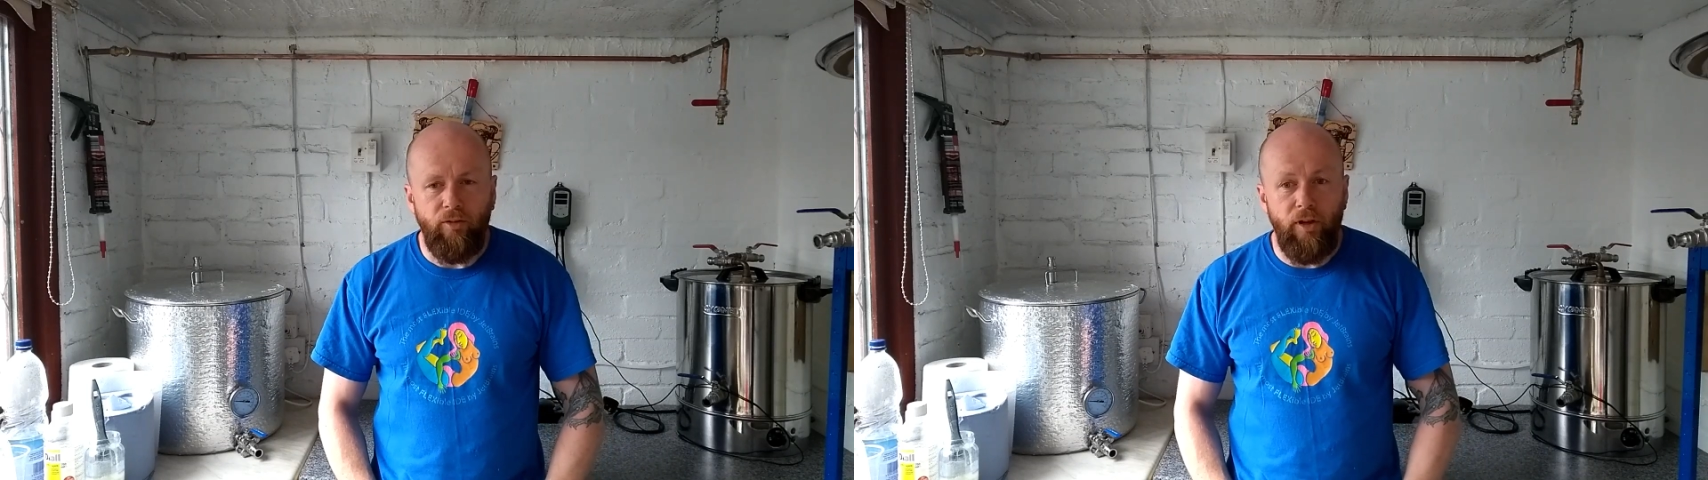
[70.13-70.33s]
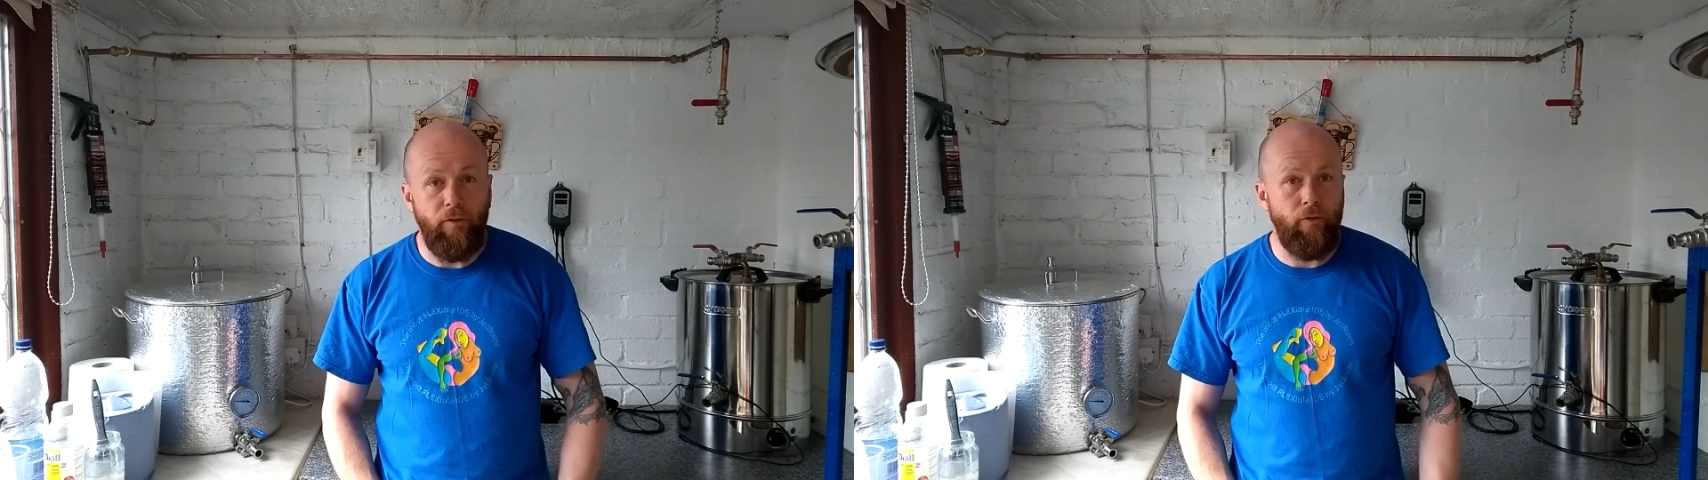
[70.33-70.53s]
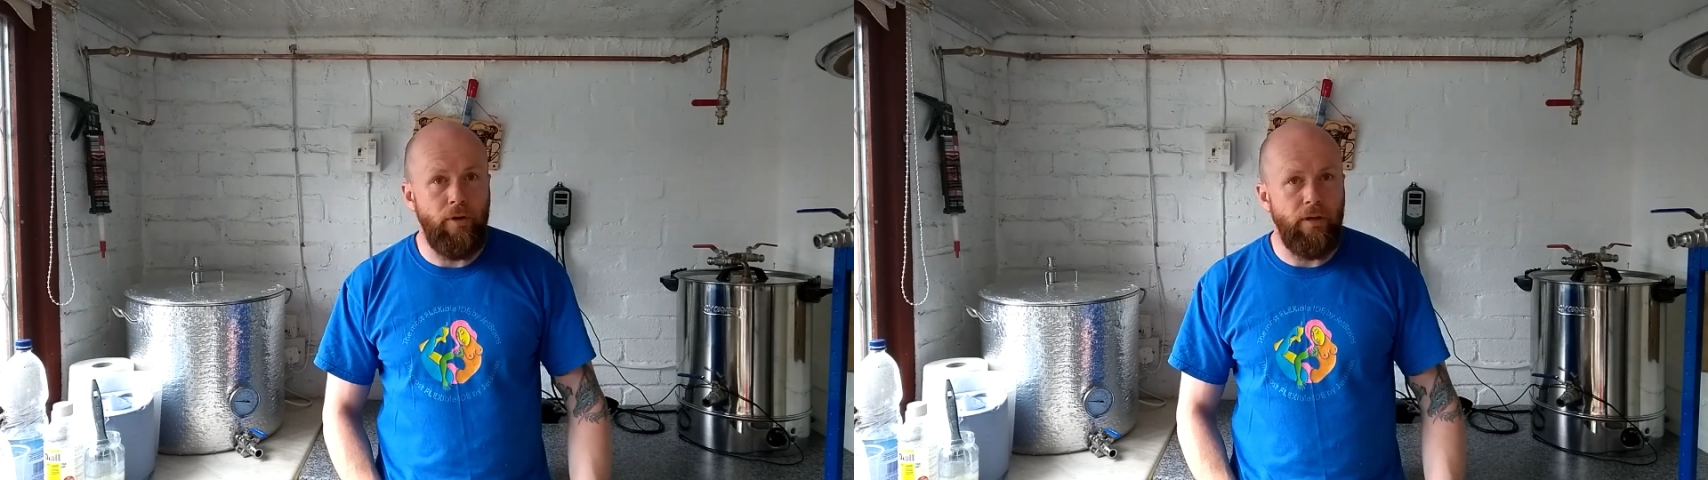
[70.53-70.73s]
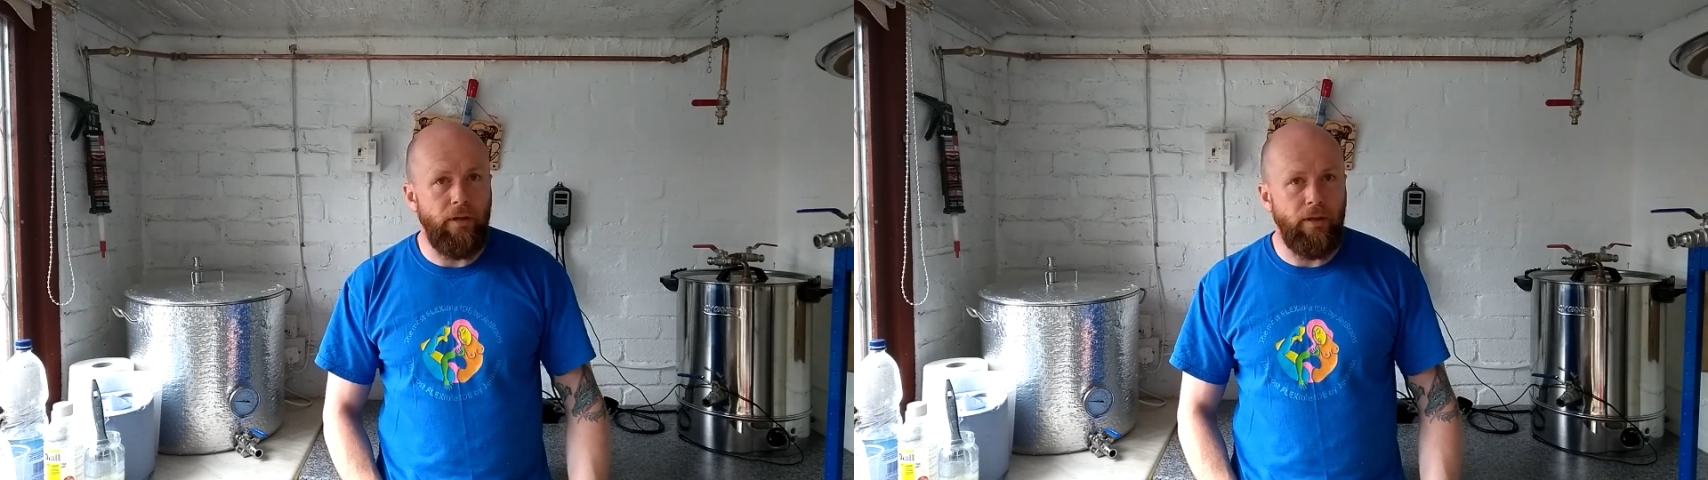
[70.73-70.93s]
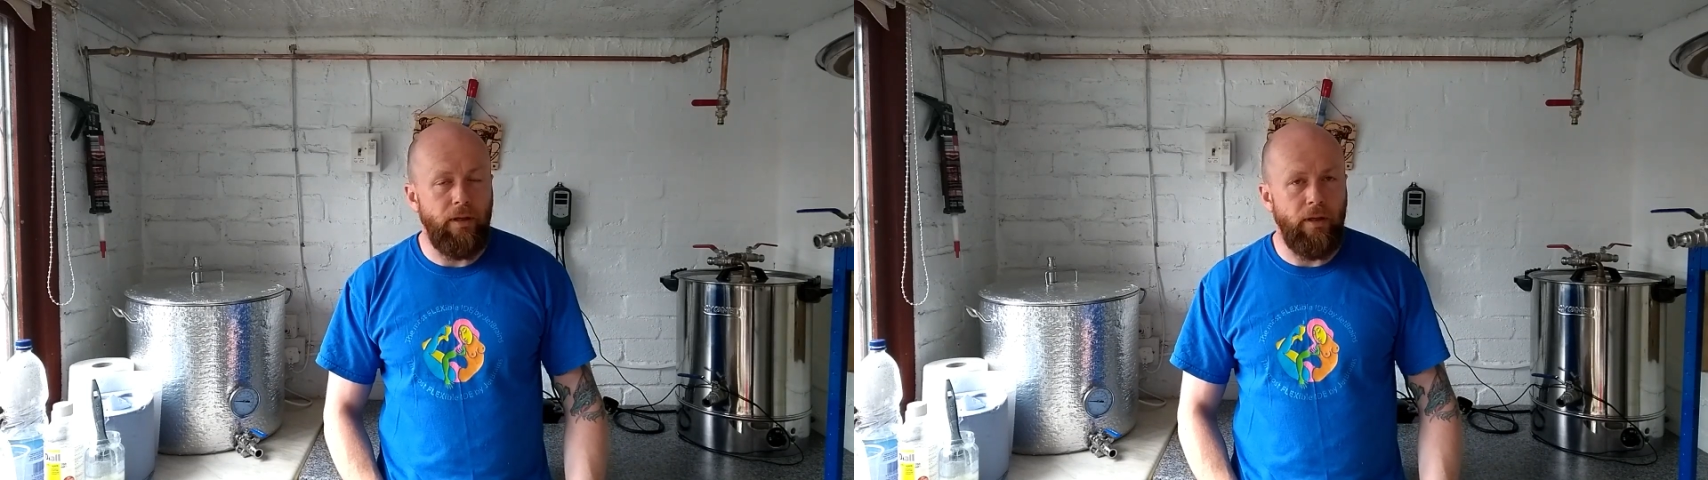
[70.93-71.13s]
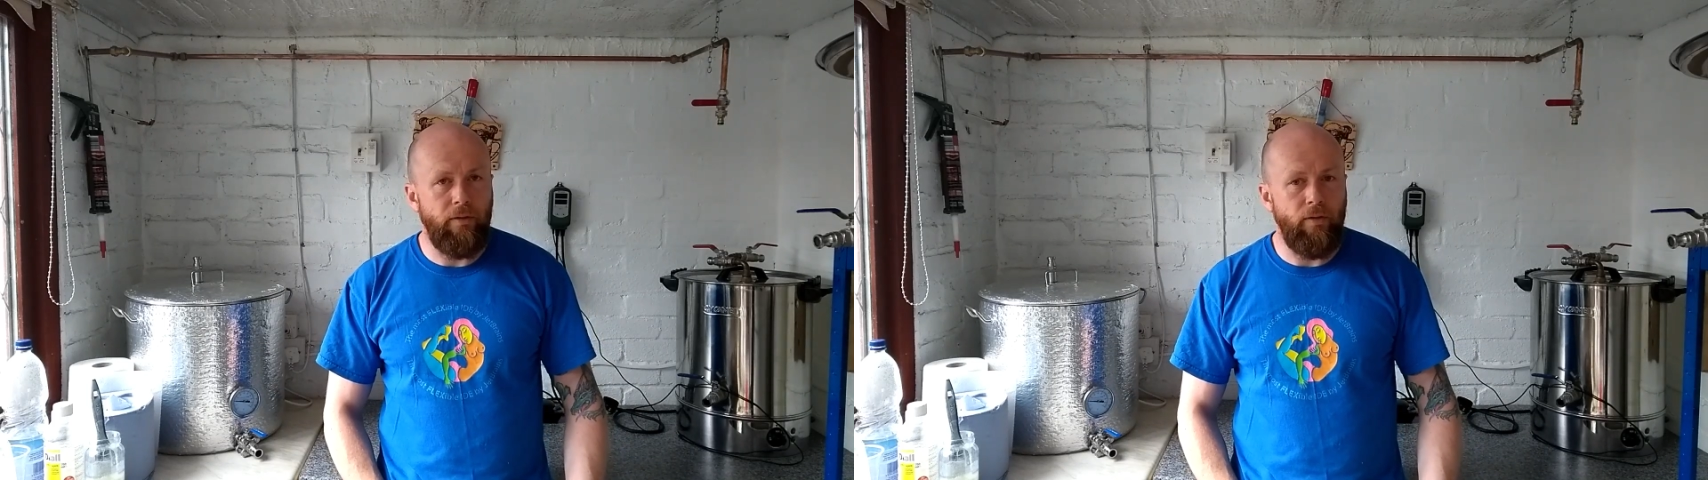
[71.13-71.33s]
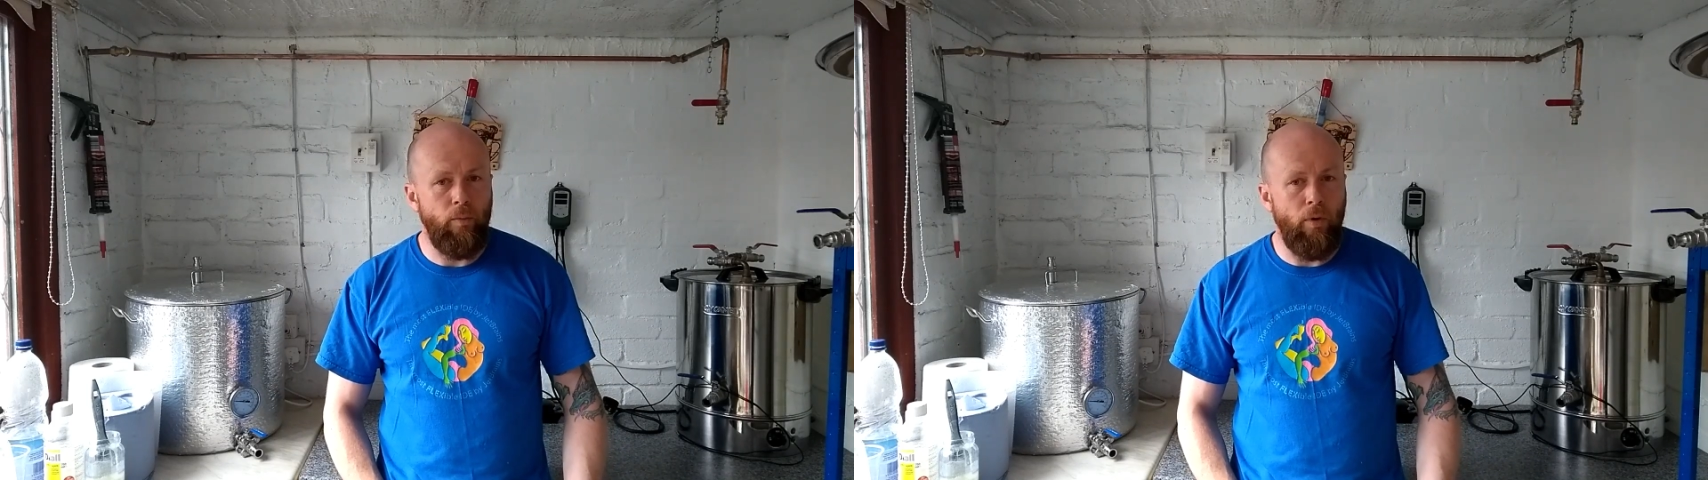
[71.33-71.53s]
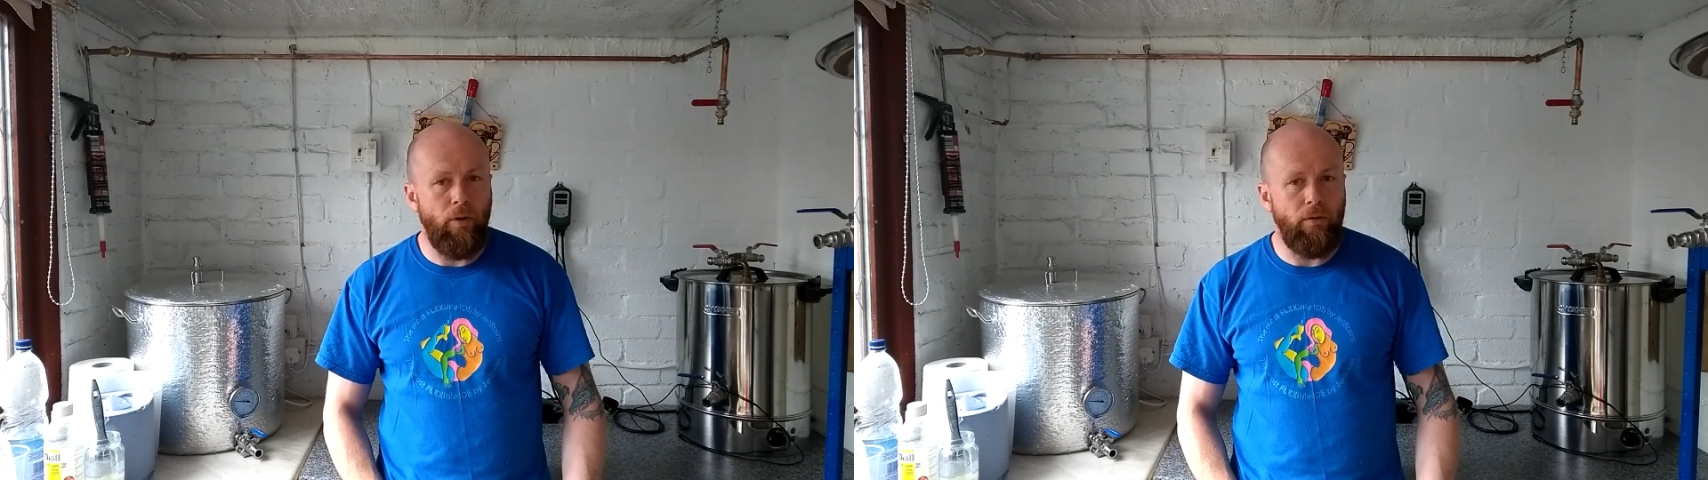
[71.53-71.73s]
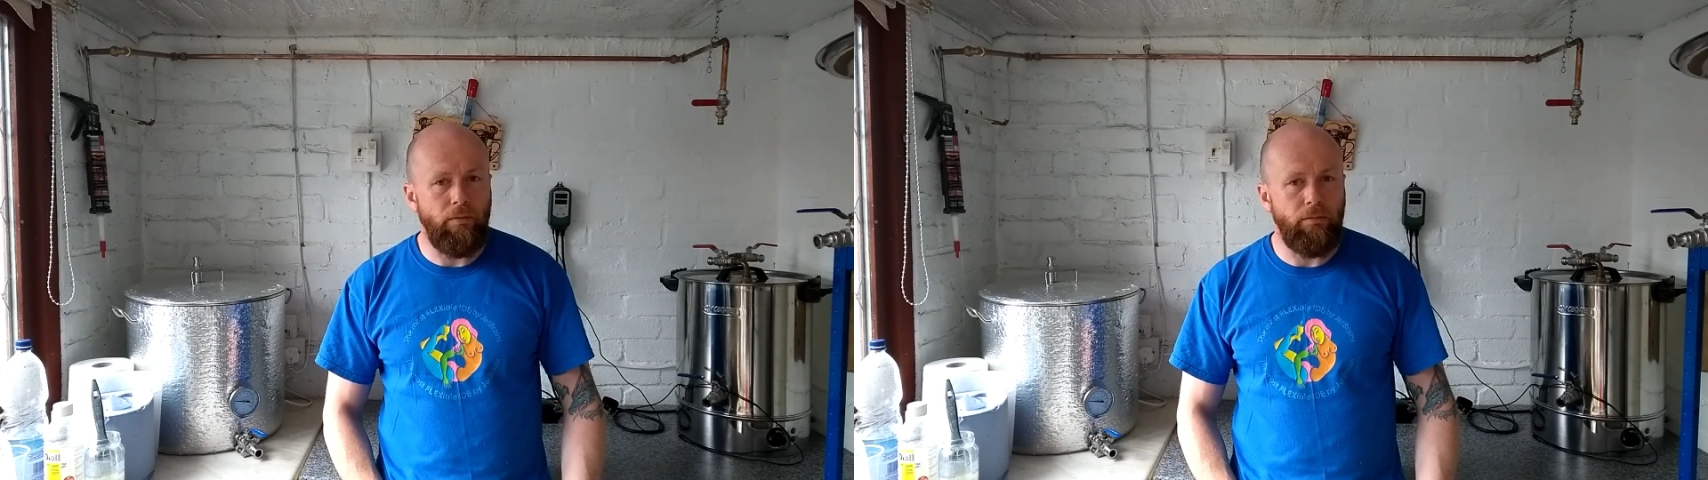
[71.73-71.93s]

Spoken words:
different to what,